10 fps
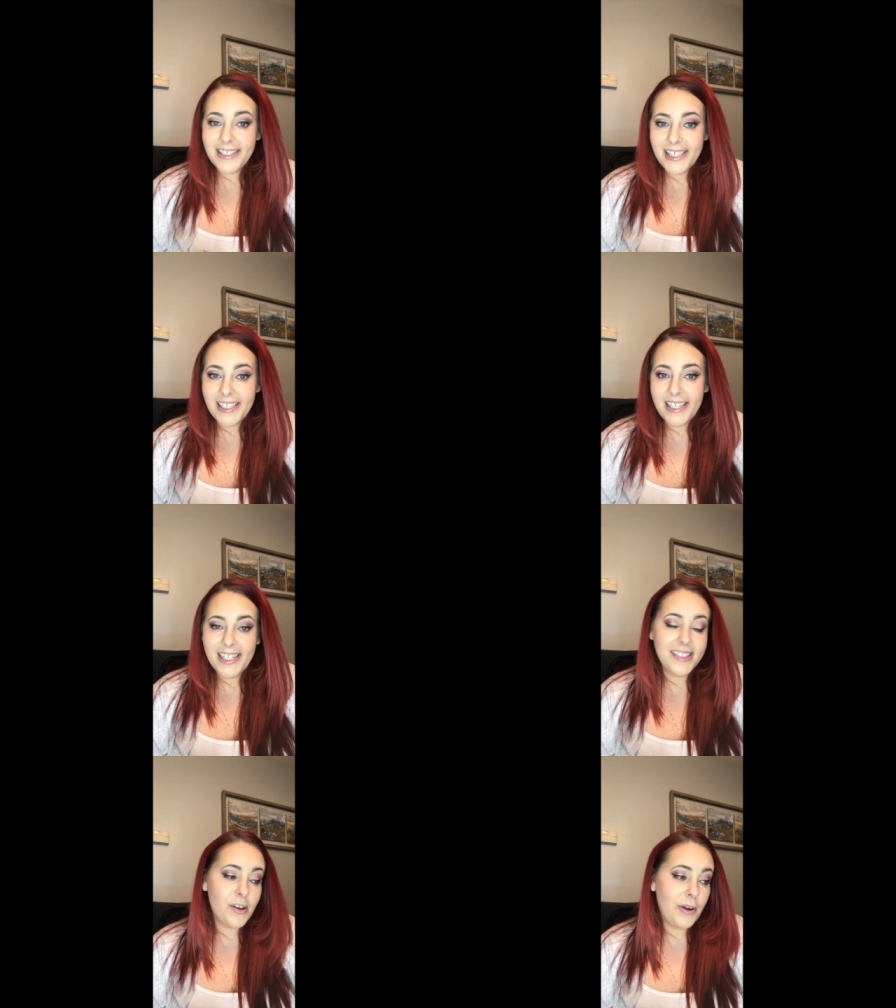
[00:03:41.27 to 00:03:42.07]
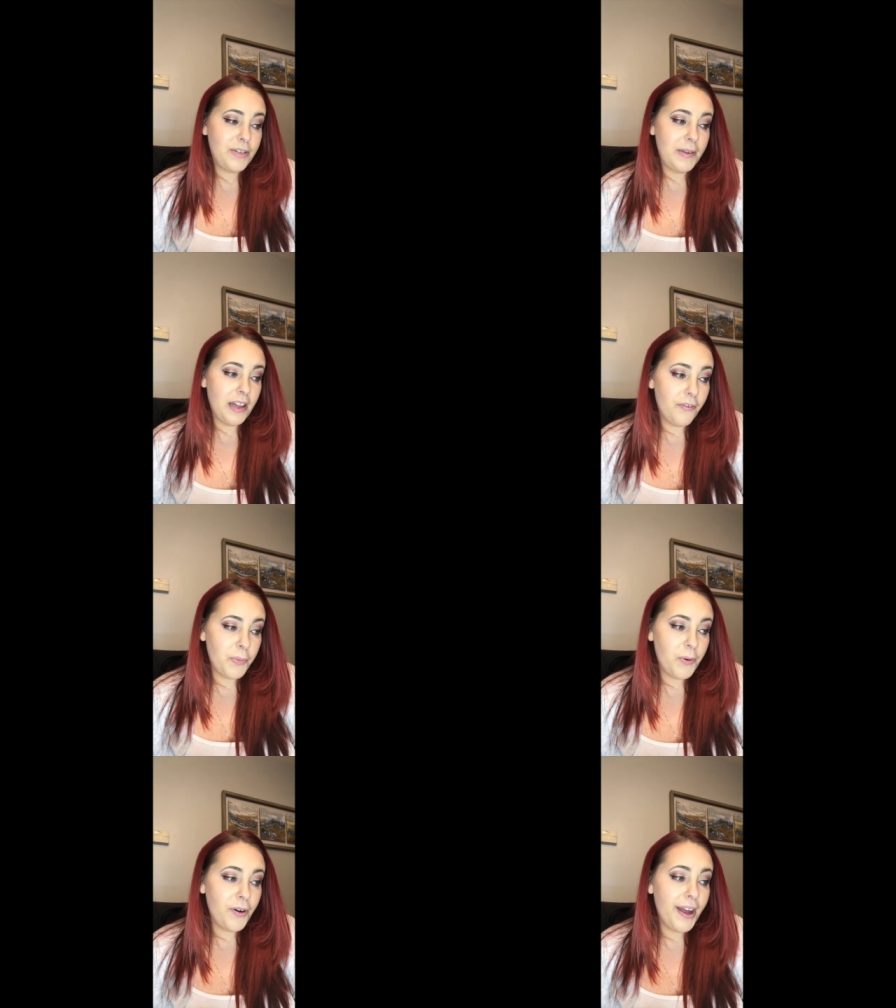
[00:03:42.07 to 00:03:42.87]
Dee Dee is going to be Lover
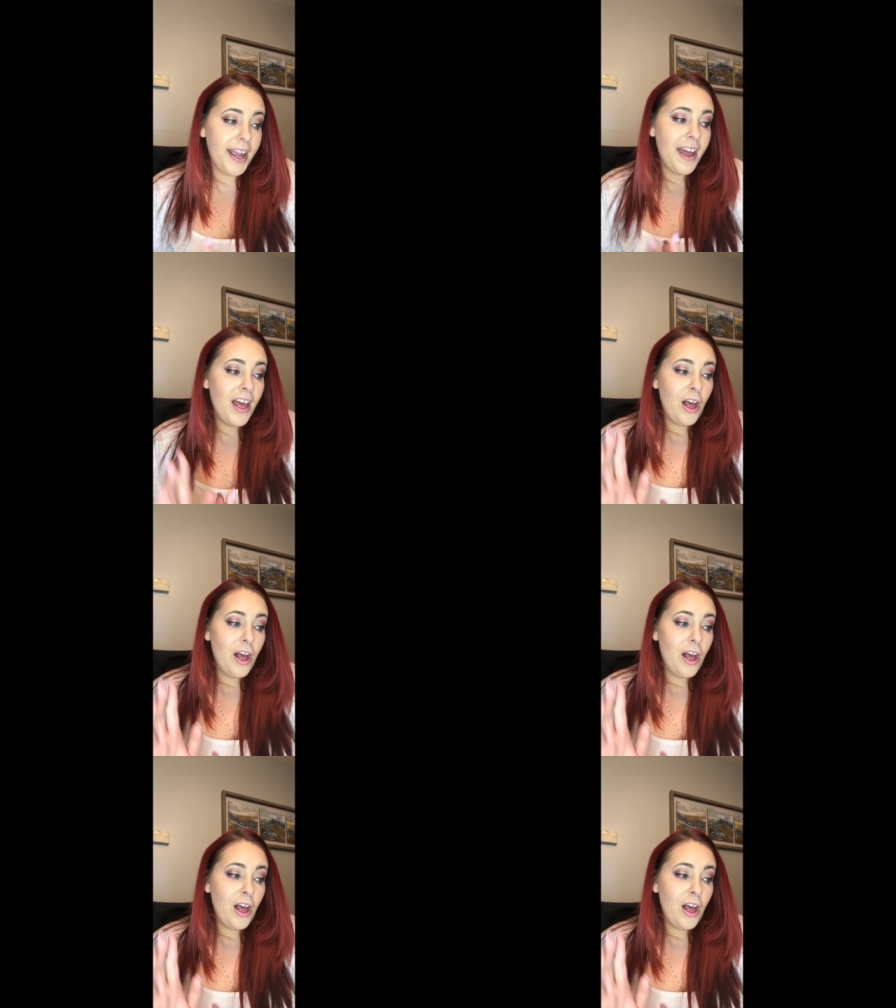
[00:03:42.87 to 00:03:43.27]
Boy.